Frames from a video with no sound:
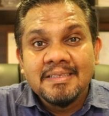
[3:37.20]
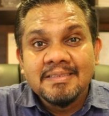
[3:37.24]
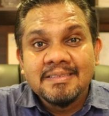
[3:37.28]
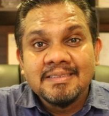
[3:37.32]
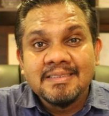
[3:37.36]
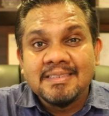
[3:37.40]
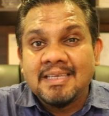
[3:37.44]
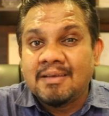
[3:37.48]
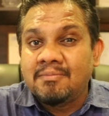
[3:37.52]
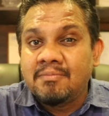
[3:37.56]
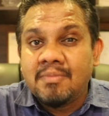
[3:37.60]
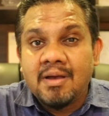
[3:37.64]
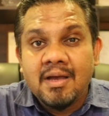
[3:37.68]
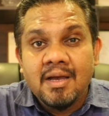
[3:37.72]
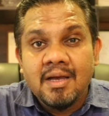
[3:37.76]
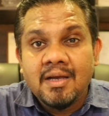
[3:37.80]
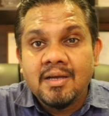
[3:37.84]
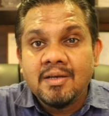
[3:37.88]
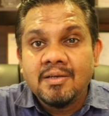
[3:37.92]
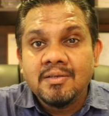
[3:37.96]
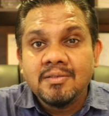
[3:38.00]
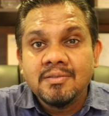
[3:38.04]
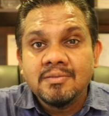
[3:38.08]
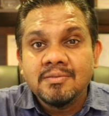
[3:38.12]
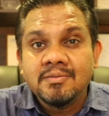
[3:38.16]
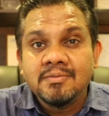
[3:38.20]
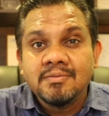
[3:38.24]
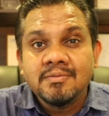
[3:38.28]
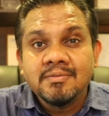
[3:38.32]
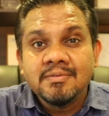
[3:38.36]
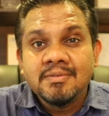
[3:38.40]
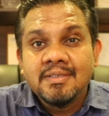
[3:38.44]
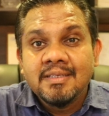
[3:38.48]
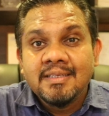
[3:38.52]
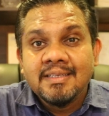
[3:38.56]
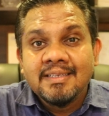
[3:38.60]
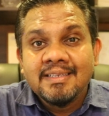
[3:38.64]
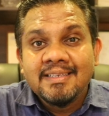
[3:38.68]
Somehow,
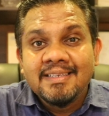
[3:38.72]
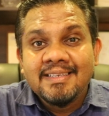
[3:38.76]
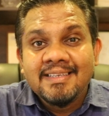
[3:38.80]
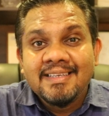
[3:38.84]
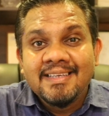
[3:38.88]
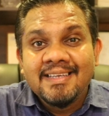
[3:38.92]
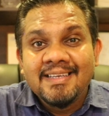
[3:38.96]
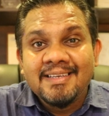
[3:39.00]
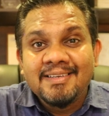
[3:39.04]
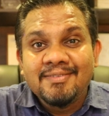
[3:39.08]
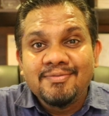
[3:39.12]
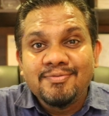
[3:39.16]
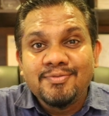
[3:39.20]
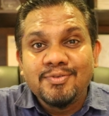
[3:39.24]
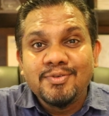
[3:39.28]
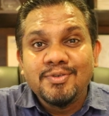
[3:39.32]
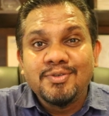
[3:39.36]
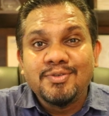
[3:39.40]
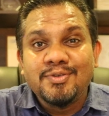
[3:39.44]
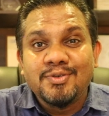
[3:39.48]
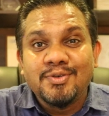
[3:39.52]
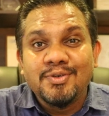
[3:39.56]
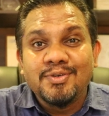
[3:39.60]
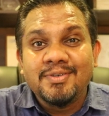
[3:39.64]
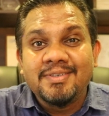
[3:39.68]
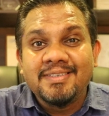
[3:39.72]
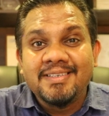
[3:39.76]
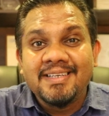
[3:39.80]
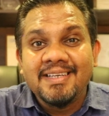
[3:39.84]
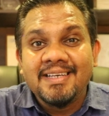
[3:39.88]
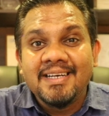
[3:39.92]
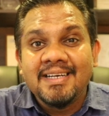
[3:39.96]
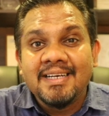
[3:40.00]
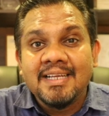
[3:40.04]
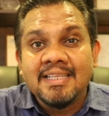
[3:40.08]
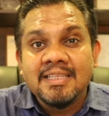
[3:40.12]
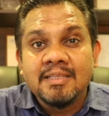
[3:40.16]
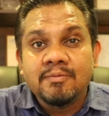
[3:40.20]
food cooked in
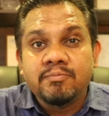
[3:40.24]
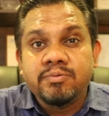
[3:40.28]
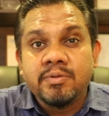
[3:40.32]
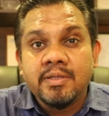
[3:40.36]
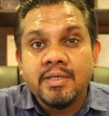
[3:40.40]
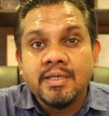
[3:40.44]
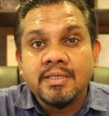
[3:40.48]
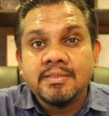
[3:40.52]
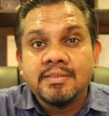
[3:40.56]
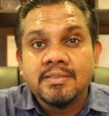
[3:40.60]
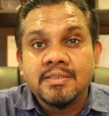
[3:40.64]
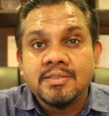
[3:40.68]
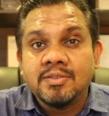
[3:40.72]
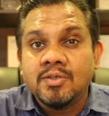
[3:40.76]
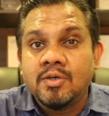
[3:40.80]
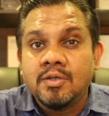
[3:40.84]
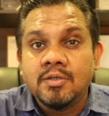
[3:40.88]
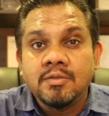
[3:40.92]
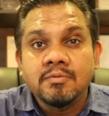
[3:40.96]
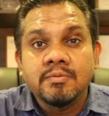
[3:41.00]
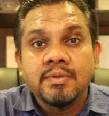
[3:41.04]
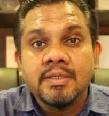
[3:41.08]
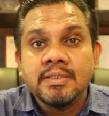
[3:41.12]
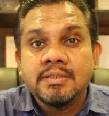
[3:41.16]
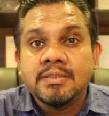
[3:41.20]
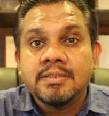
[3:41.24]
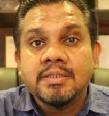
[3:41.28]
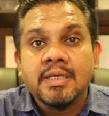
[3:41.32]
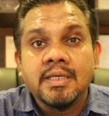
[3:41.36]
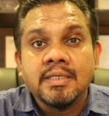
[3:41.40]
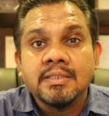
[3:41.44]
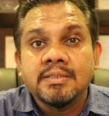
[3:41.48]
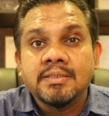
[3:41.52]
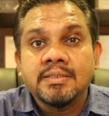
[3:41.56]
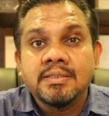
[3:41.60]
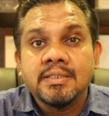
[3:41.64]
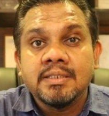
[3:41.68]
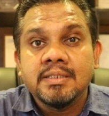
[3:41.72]
another place is always
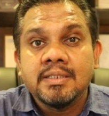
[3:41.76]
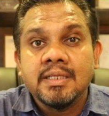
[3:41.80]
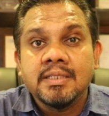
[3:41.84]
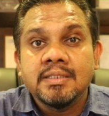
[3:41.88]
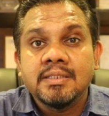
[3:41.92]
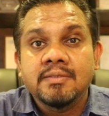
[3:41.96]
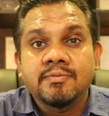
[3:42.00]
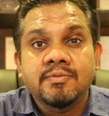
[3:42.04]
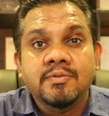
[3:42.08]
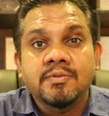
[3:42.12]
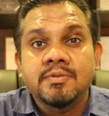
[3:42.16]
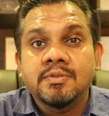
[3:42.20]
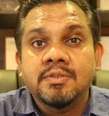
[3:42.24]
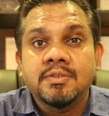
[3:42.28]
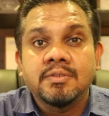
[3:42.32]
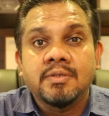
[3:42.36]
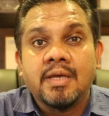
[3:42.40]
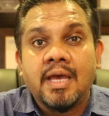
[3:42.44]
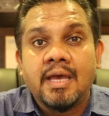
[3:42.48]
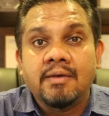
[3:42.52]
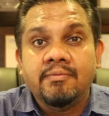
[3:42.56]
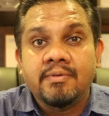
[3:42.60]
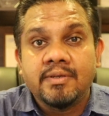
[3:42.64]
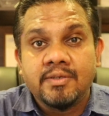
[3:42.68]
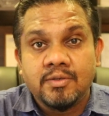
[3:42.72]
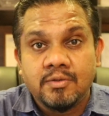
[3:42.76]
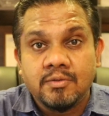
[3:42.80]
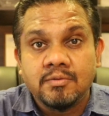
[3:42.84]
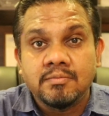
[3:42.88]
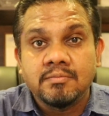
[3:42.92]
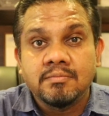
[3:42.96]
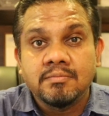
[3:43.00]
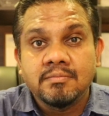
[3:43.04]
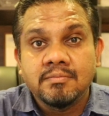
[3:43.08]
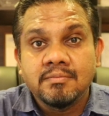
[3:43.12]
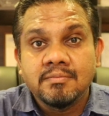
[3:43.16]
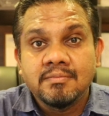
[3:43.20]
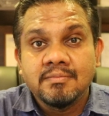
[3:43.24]
tastier than the food you have at home.
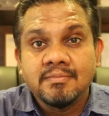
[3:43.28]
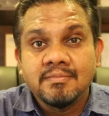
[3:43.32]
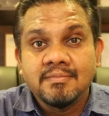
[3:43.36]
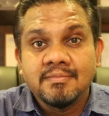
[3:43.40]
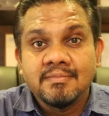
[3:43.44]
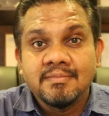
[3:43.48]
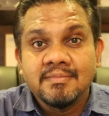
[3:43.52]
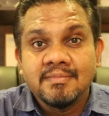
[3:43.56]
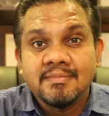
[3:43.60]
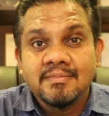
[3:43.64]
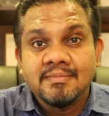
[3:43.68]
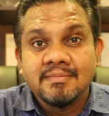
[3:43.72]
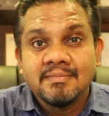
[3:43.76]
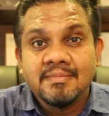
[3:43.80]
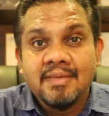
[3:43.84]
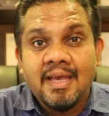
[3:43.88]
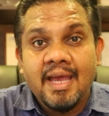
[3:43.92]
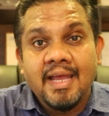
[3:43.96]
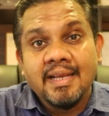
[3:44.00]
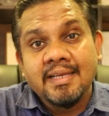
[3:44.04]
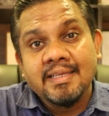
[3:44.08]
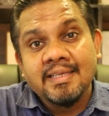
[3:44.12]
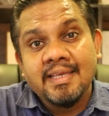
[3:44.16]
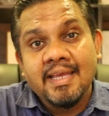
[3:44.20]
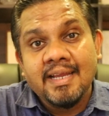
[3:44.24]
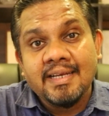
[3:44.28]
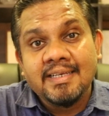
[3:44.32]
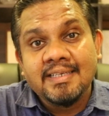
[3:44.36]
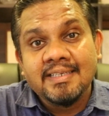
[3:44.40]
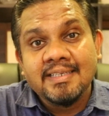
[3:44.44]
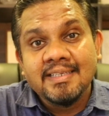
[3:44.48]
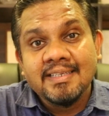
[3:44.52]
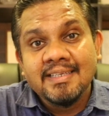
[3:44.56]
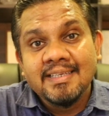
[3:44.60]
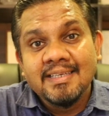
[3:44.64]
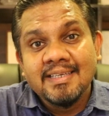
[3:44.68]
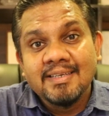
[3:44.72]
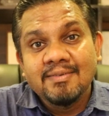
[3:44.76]
And yet,
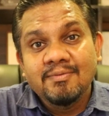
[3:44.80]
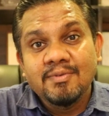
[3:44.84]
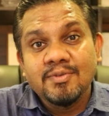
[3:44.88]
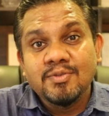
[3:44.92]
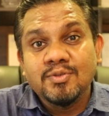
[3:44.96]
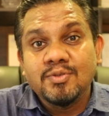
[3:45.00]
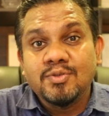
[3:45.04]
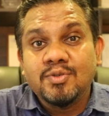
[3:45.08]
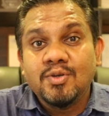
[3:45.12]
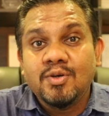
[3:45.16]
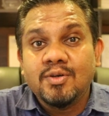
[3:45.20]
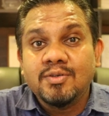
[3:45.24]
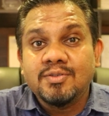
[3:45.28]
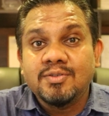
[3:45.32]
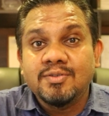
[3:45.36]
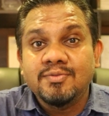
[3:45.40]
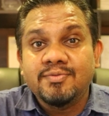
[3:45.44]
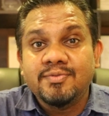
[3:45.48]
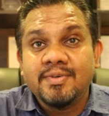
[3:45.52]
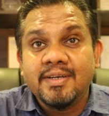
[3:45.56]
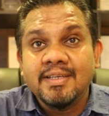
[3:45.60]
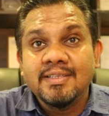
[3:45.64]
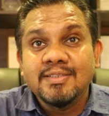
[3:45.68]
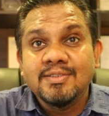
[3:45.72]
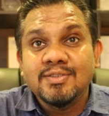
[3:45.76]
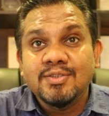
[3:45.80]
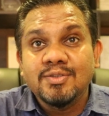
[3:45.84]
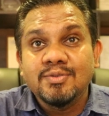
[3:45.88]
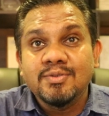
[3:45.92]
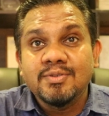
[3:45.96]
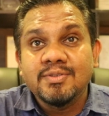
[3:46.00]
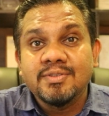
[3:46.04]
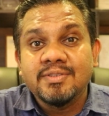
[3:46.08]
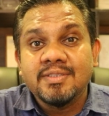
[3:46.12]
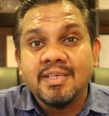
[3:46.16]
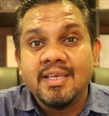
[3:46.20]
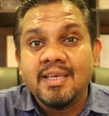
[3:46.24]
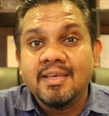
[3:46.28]
when you talk to friends, you will
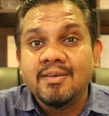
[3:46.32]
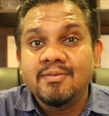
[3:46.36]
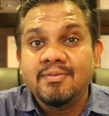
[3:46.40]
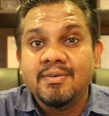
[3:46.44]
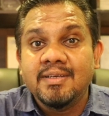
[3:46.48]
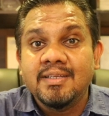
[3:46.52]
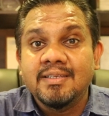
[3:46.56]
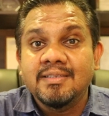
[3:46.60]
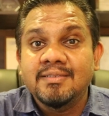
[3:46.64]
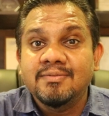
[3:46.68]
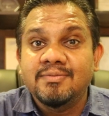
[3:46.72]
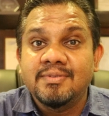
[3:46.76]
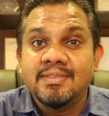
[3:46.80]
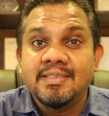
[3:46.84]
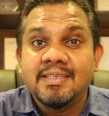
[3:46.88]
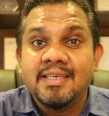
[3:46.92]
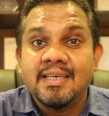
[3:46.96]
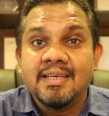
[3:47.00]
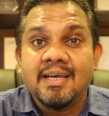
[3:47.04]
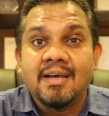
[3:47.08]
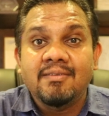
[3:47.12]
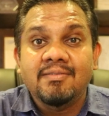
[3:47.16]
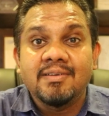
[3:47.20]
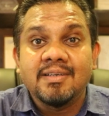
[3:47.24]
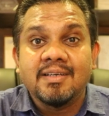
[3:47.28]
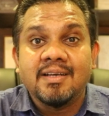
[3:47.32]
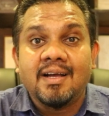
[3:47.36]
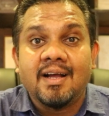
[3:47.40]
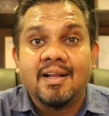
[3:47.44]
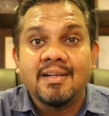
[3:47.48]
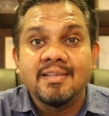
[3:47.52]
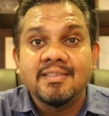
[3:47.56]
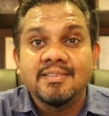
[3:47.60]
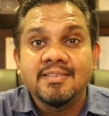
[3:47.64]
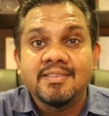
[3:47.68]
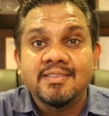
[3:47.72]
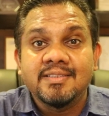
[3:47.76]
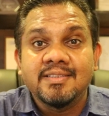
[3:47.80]
say, well, our
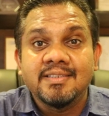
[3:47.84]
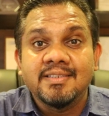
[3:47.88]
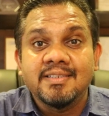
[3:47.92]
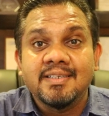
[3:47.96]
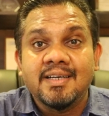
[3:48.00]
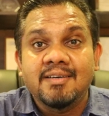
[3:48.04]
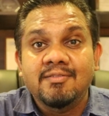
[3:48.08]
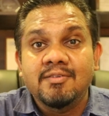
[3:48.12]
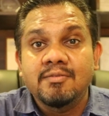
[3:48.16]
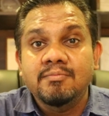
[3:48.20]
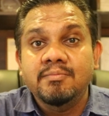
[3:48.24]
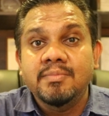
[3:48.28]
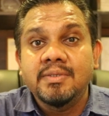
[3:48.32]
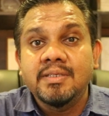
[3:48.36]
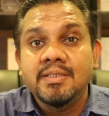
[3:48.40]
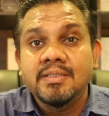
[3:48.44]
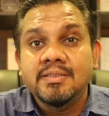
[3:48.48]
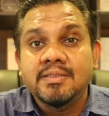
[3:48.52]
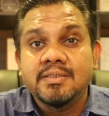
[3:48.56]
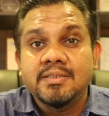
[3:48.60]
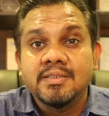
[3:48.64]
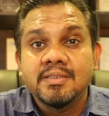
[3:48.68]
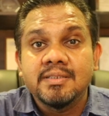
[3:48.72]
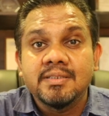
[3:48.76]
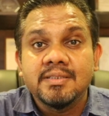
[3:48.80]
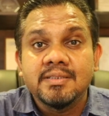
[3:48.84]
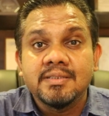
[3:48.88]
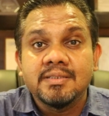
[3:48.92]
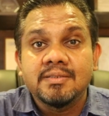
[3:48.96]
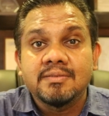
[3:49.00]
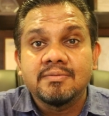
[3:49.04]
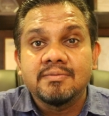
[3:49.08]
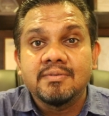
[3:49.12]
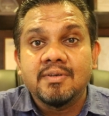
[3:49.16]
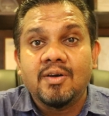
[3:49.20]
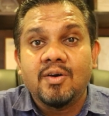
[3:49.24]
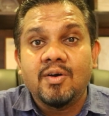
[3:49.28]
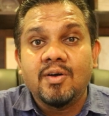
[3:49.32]
culture, our
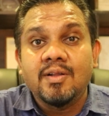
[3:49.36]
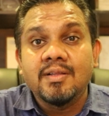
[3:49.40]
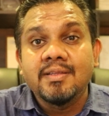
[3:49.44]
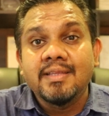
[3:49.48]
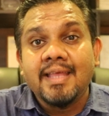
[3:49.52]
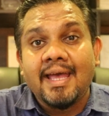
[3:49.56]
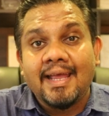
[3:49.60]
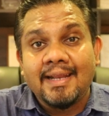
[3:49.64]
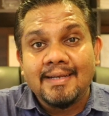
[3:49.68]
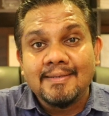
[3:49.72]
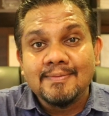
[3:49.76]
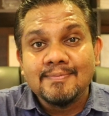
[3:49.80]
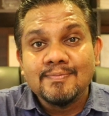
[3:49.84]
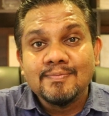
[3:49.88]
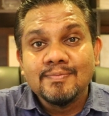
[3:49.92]
beaches, all that.